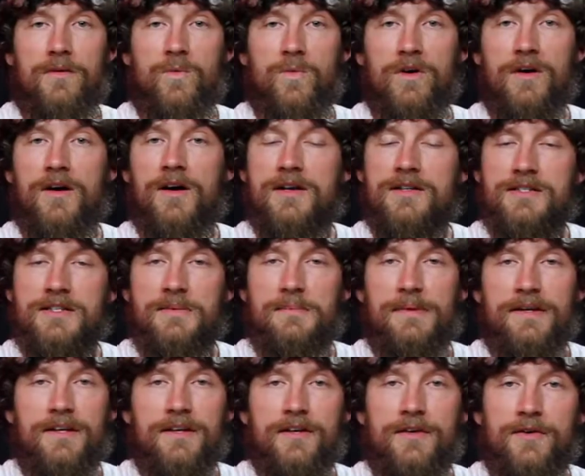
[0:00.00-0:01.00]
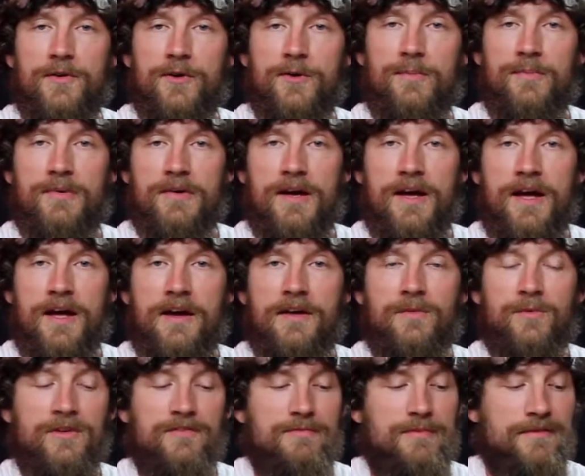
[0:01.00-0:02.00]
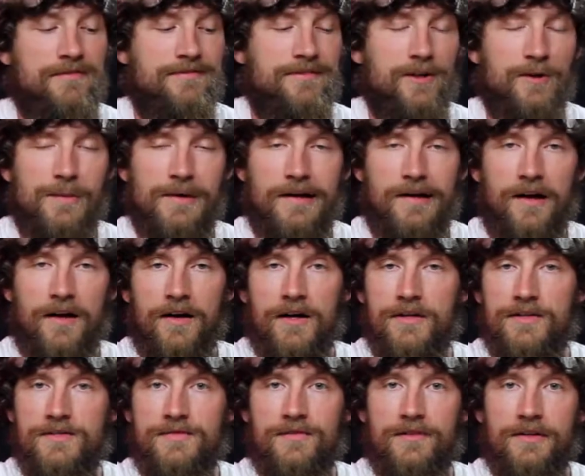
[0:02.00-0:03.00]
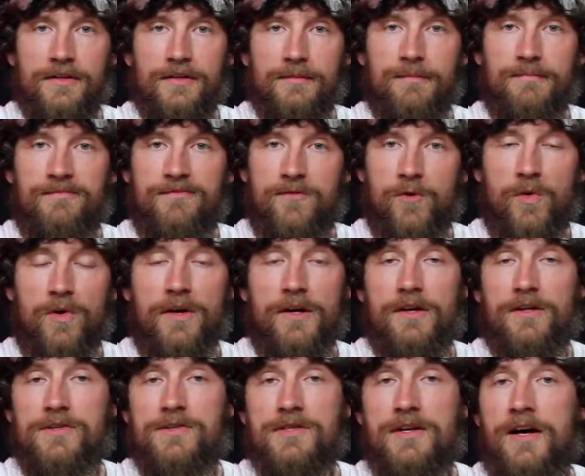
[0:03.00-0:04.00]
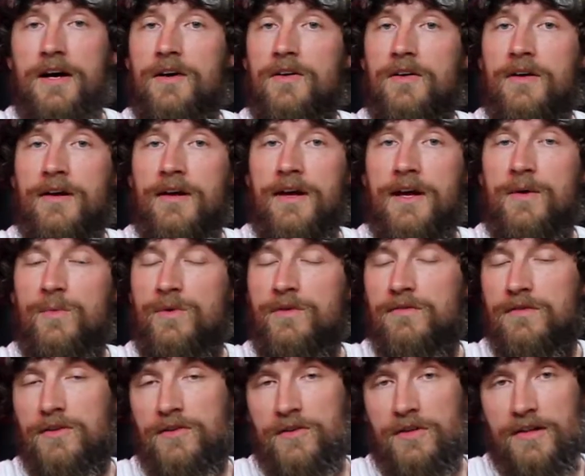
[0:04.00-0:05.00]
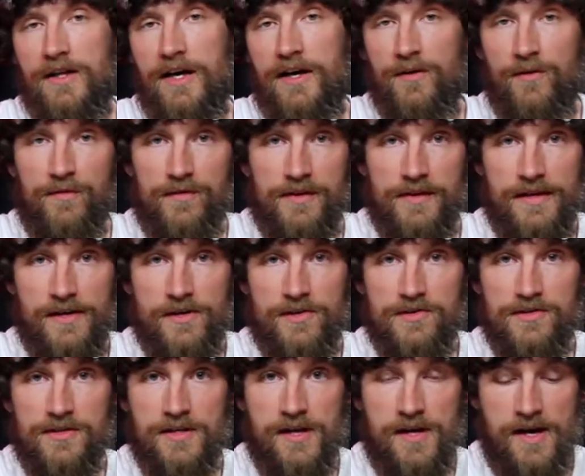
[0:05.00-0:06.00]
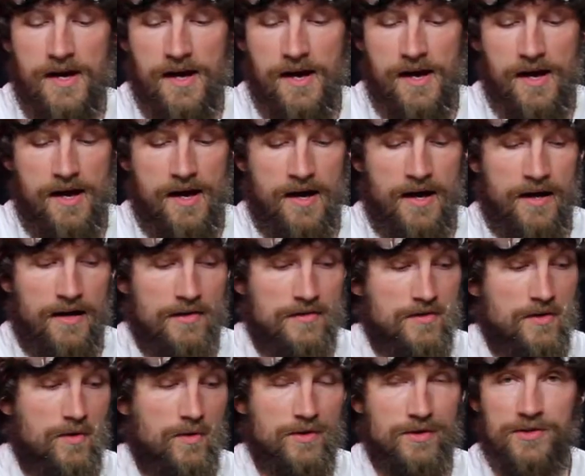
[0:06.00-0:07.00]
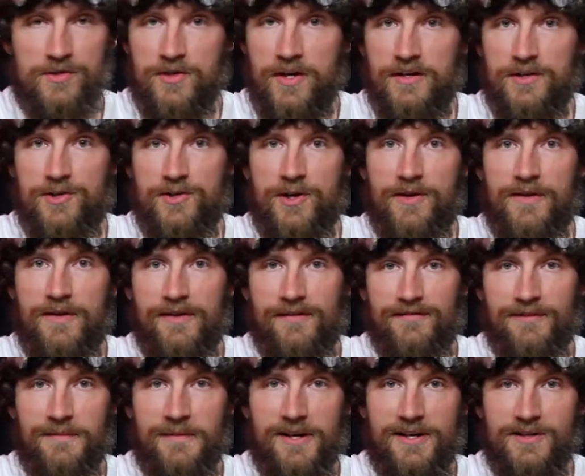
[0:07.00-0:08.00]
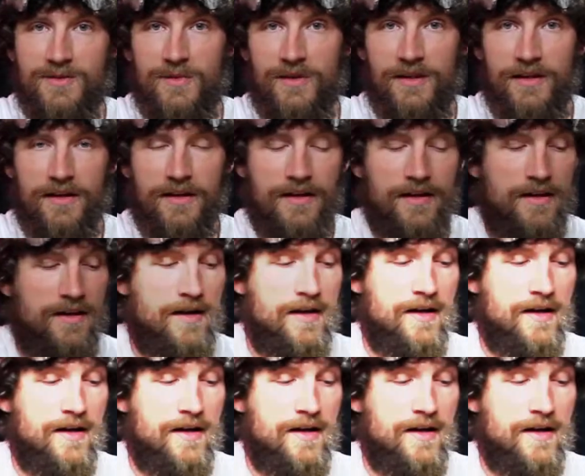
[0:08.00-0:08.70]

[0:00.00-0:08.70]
We're a hunting media group and we've been filming our hunts for four years now and we've learned a lot over the years. Uh, so we're just trying to share that information with you.